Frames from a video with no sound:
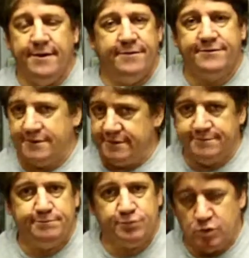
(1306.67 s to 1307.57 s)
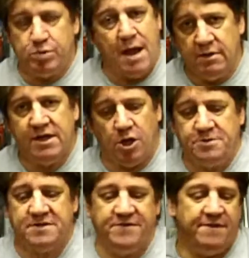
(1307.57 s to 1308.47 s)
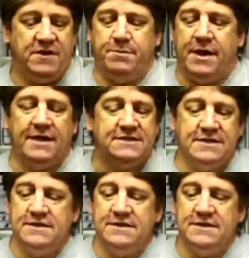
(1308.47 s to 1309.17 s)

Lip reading: for probably close to $50.